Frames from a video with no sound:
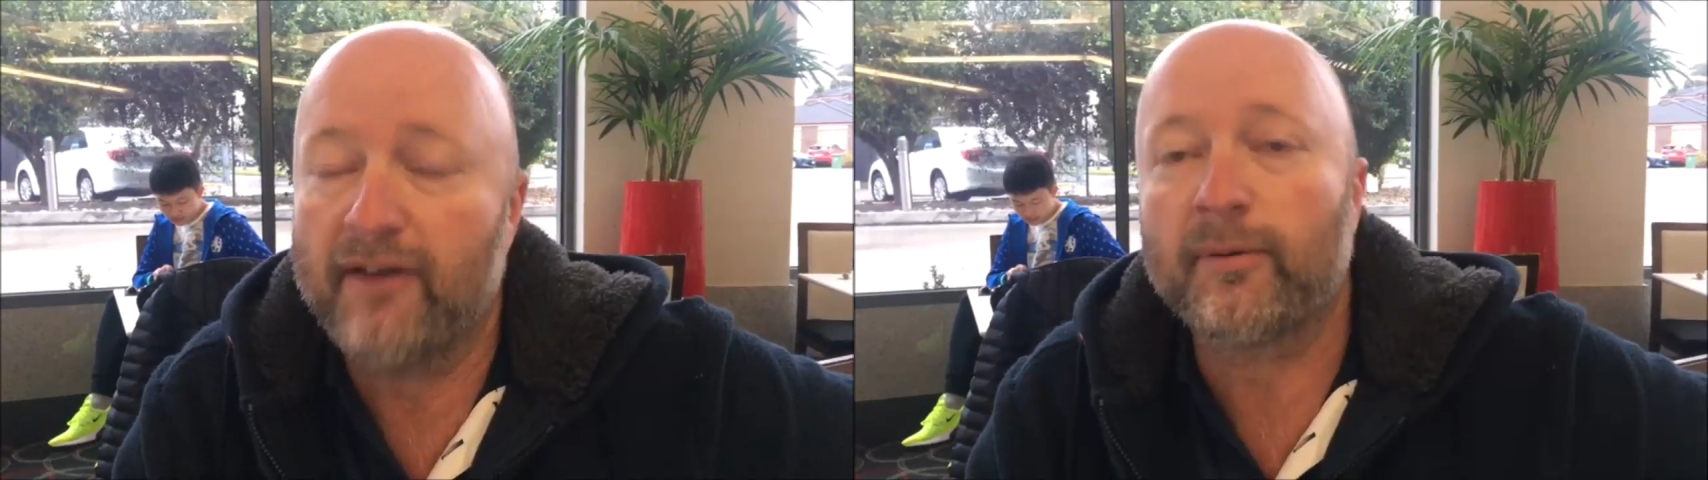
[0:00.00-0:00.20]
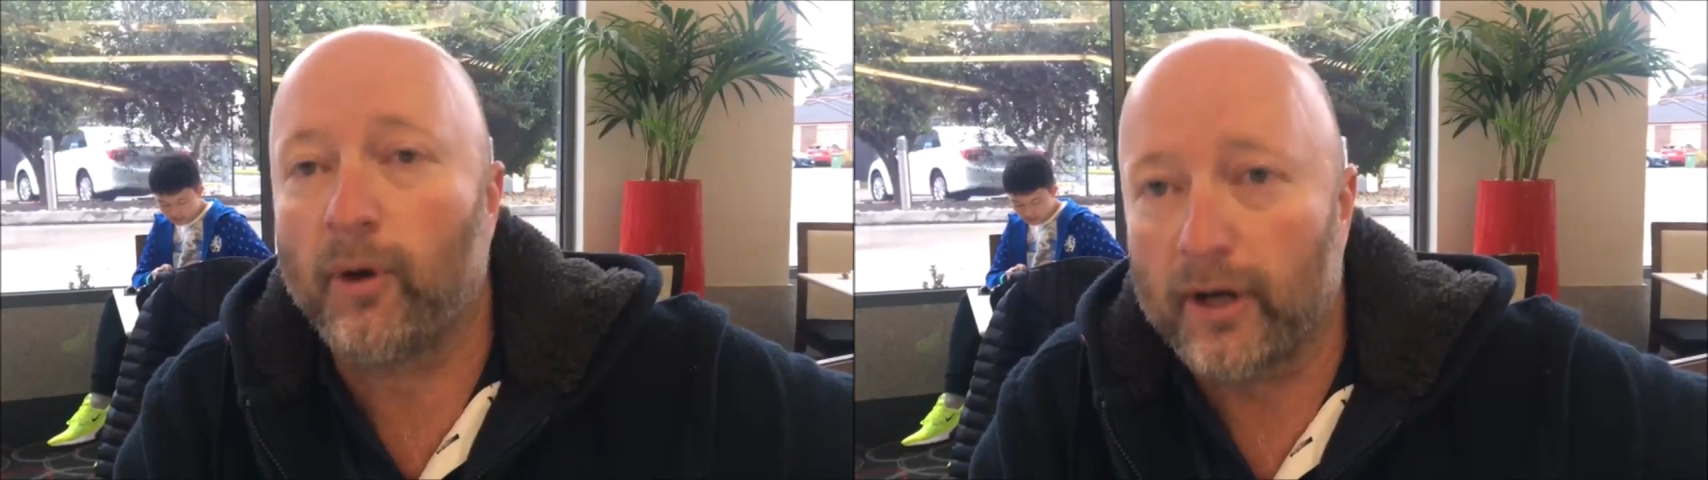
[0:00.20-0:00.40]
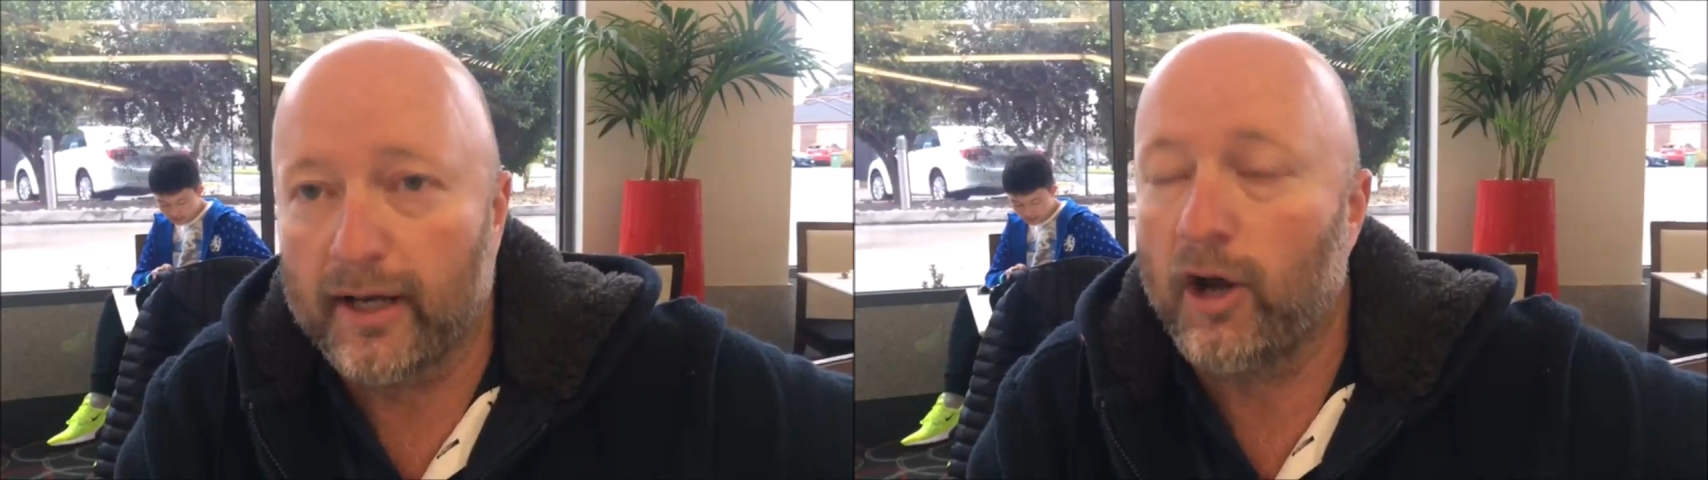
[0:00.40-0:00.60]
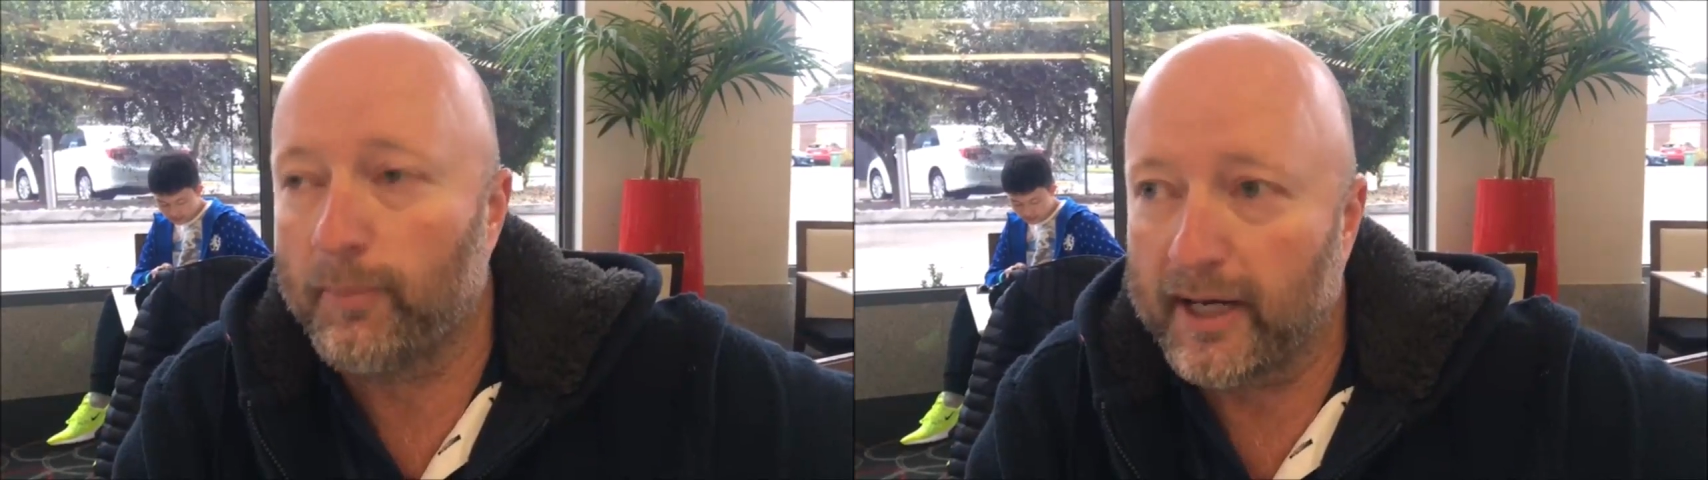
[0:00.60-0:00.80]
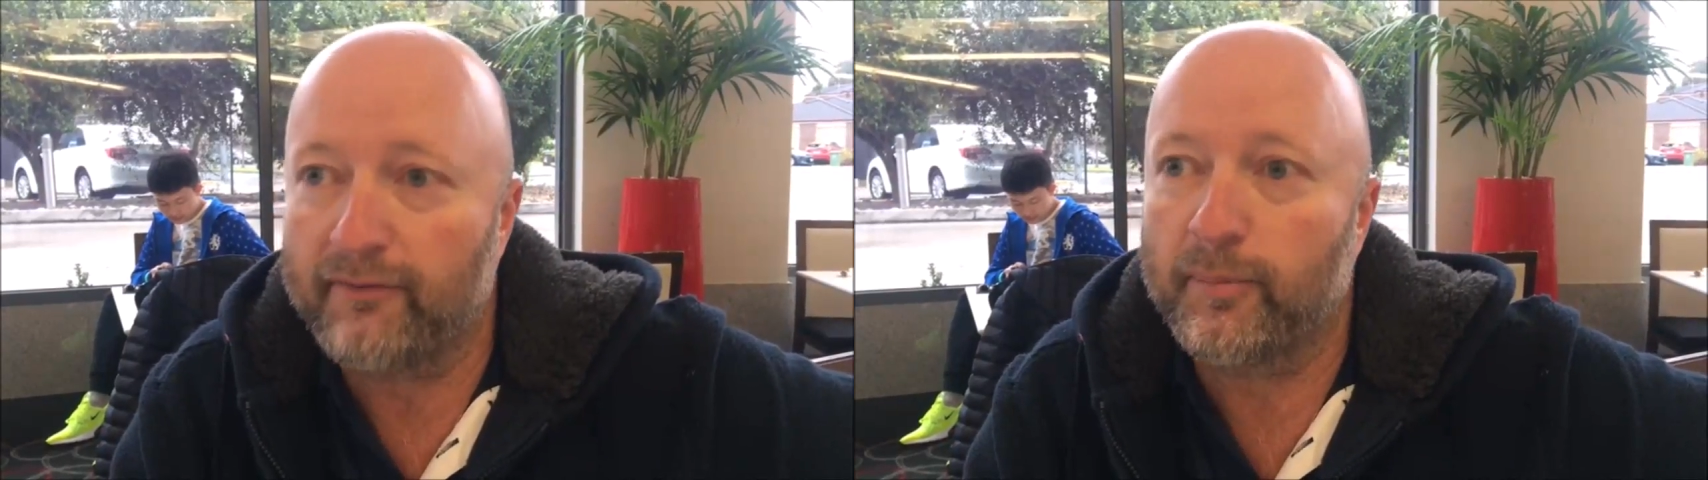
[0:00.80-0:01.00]
everybody and
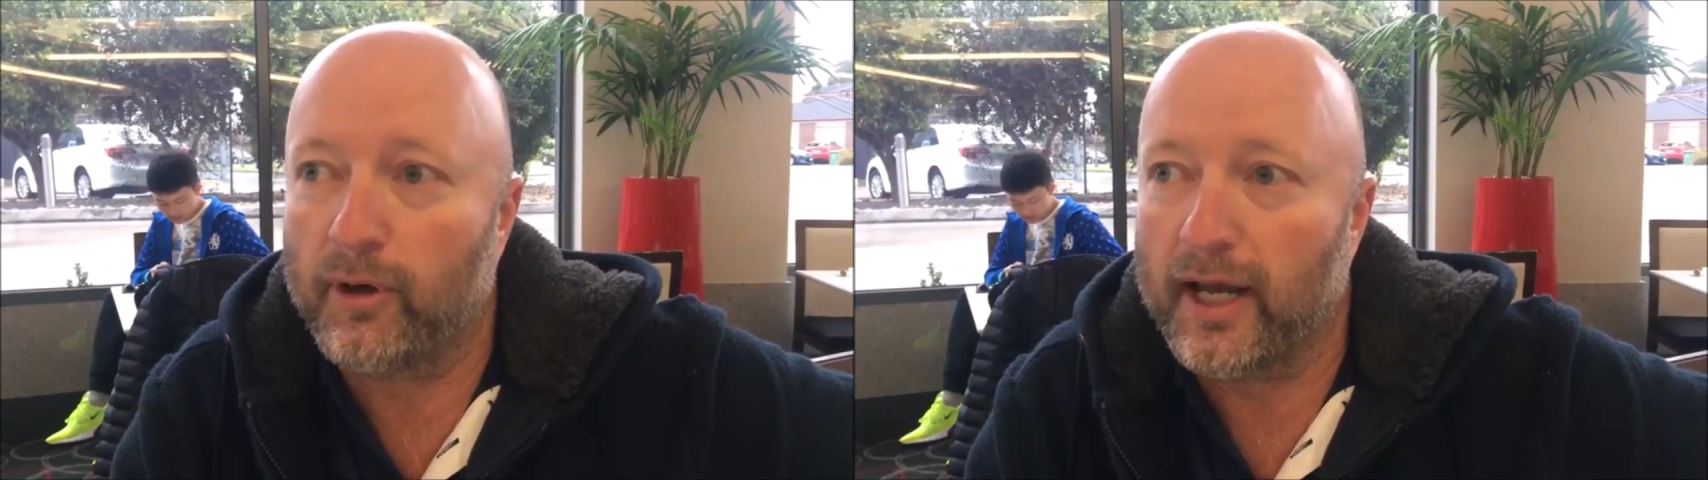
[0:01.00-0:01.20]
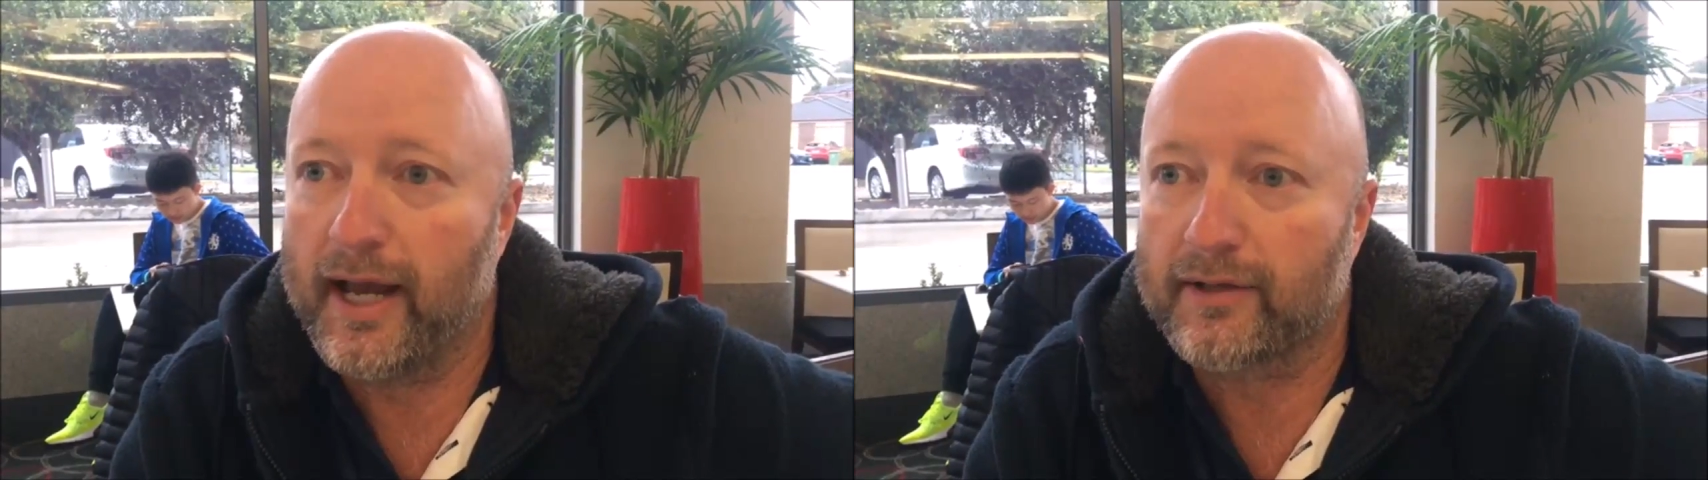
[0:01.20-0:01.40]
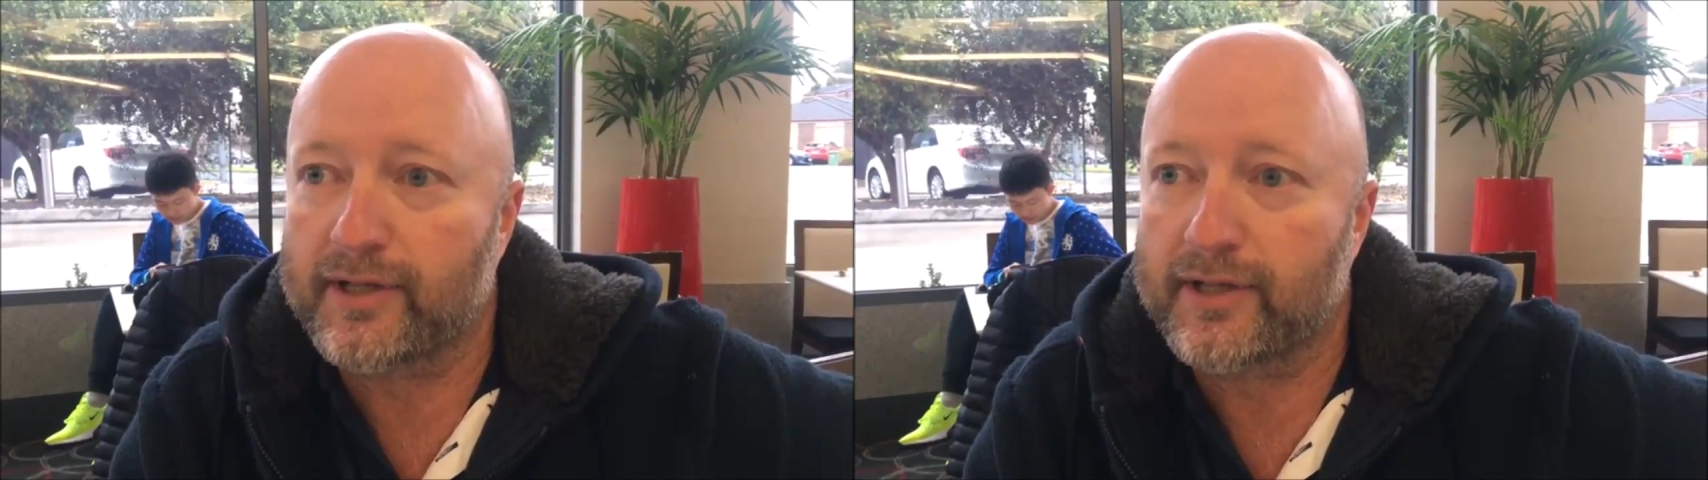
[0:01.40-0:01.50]
helping everybody out.